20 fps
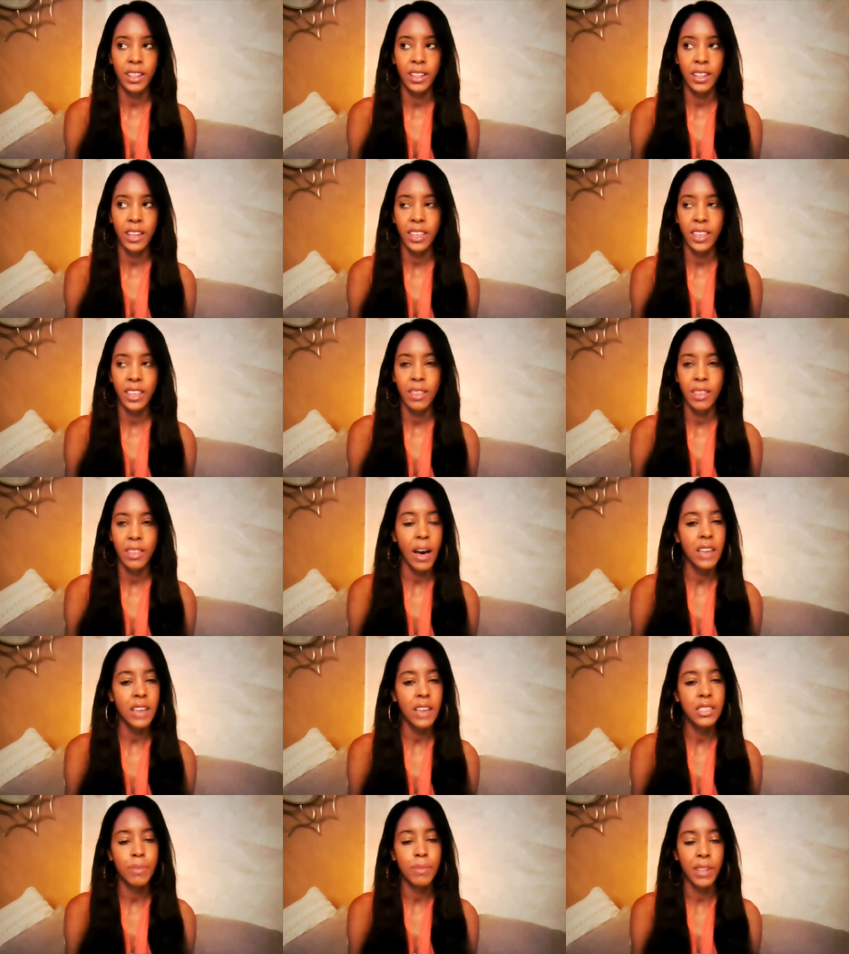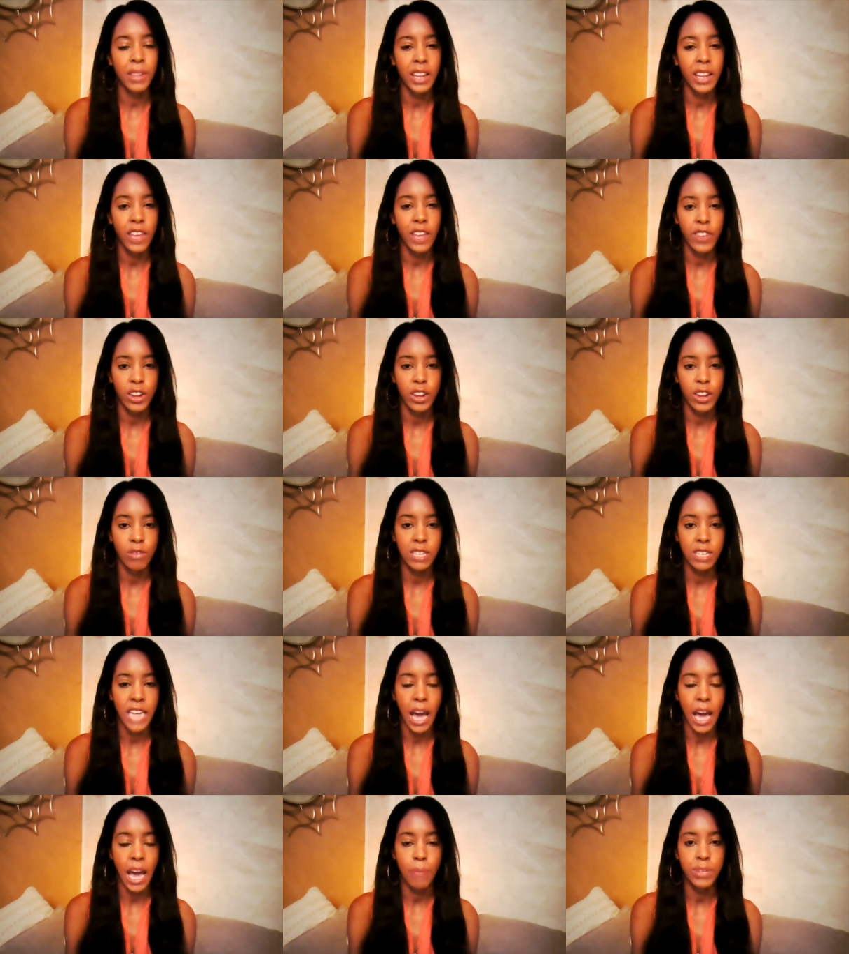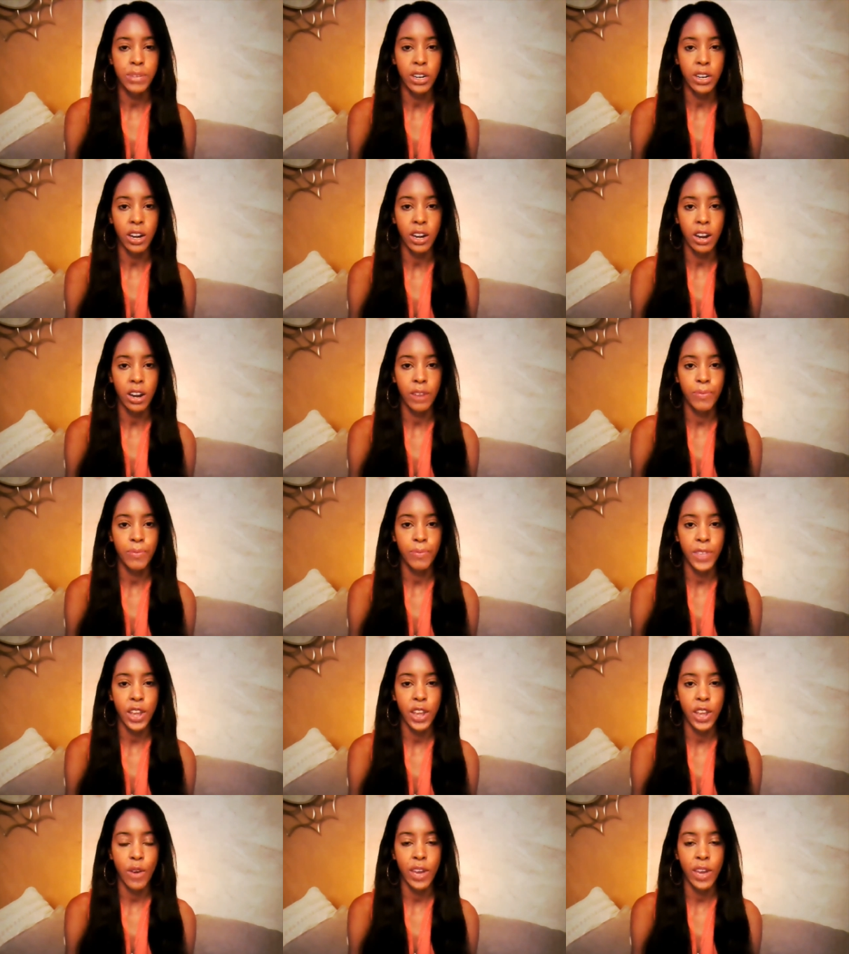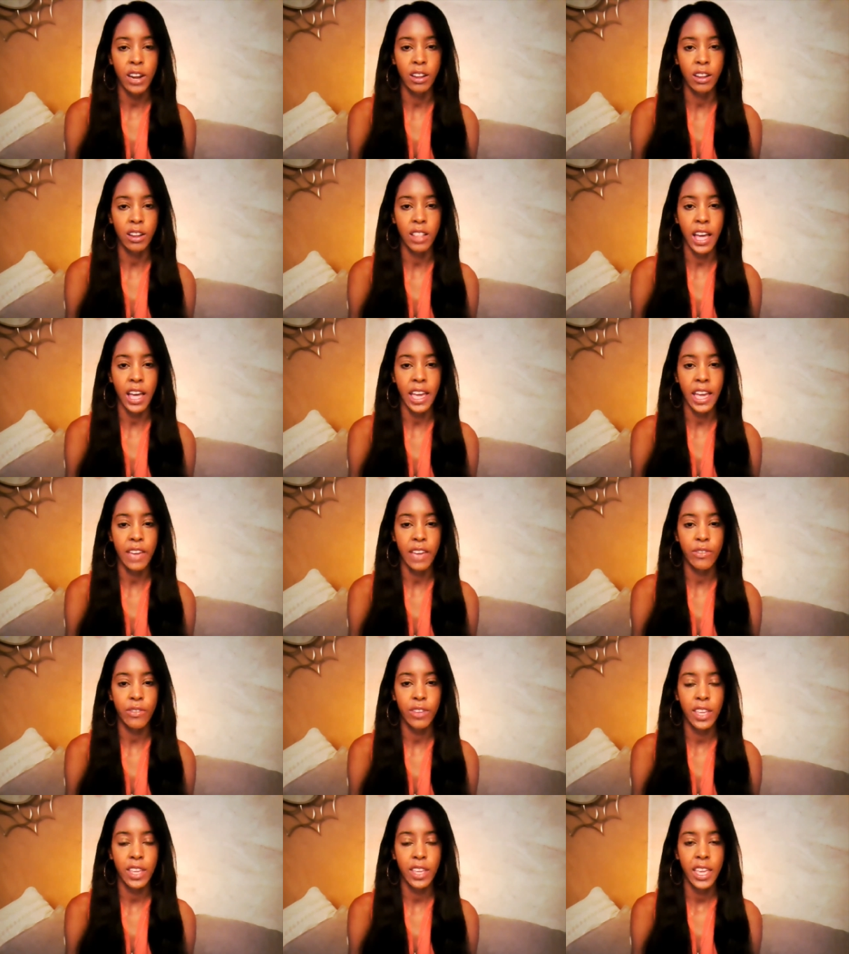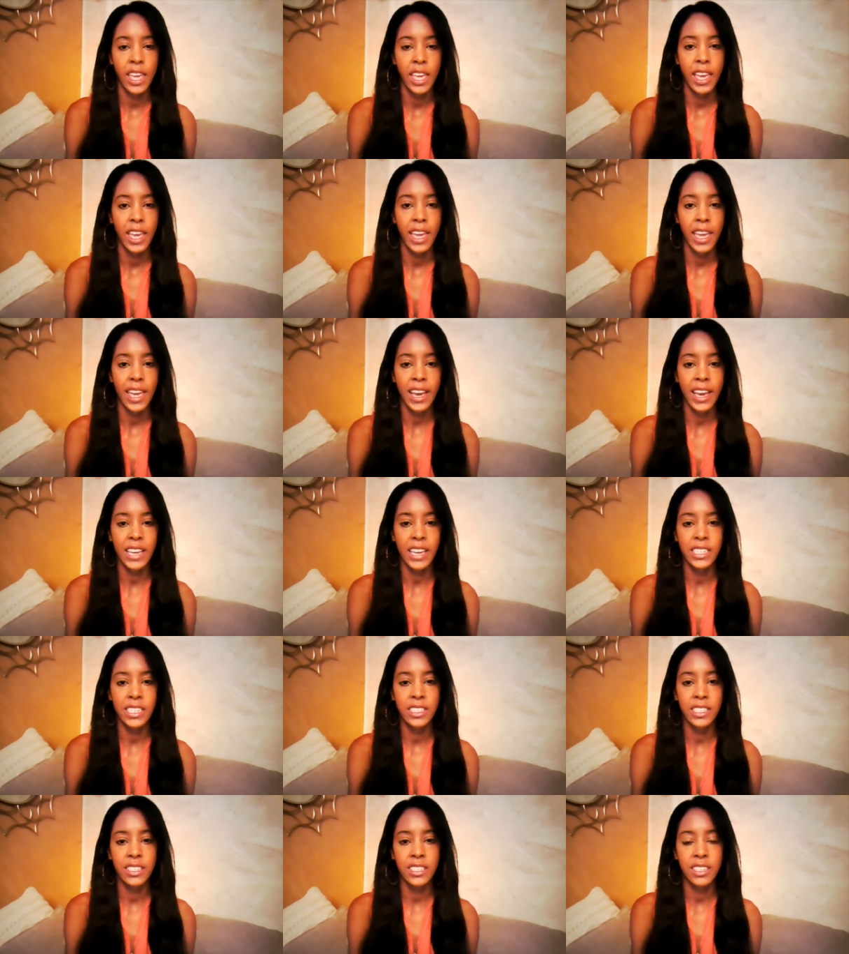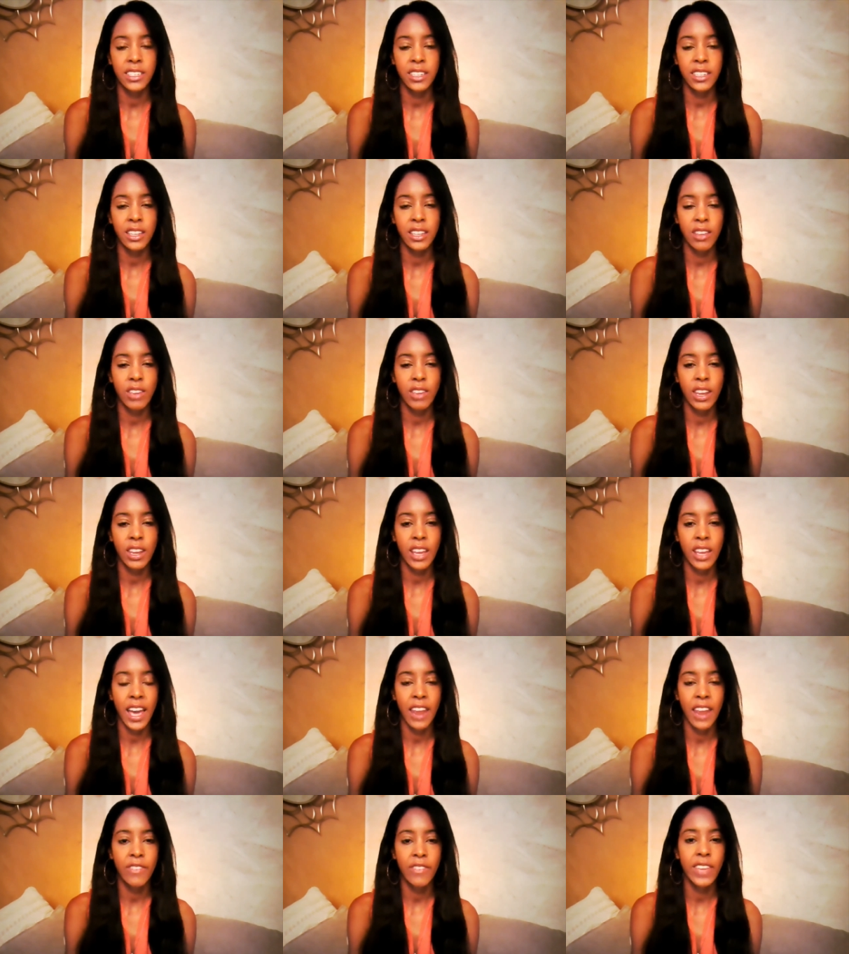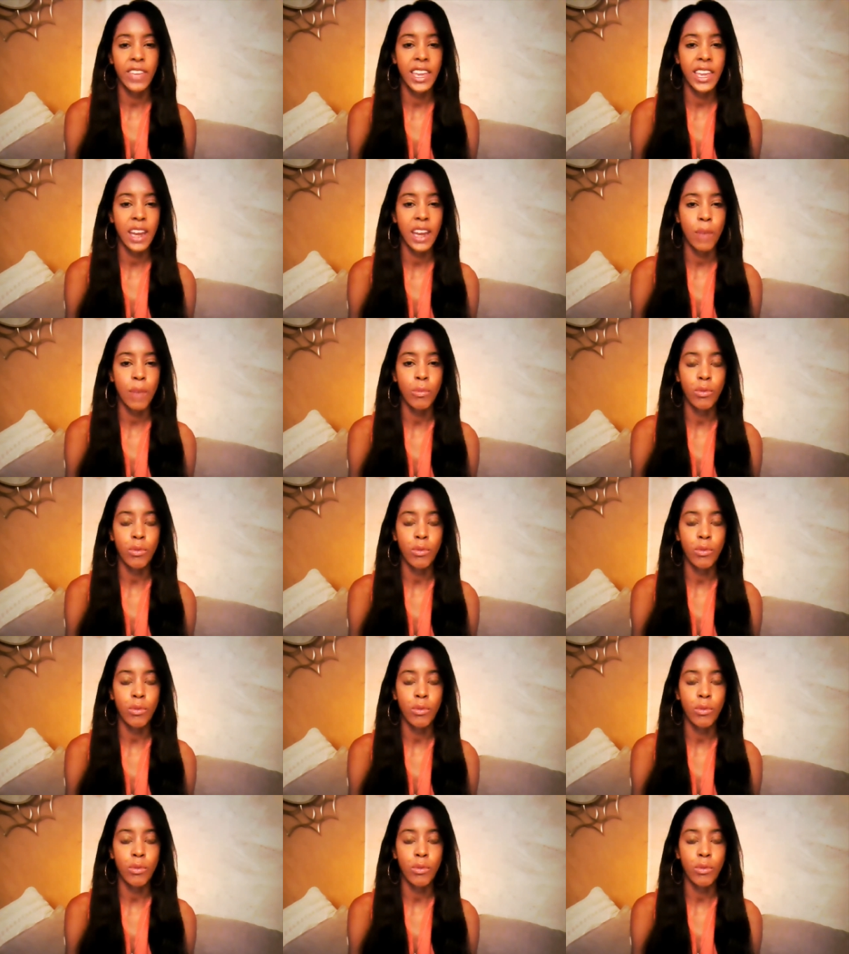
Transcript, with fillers: like the possibility of a new chapter, you know, in your life. And you can kind of end up